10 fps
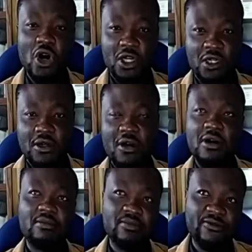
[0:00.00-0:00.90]
or
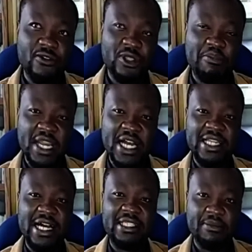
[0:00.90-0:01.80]
for the plant
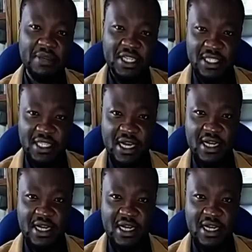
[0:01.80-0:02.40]
at Nithia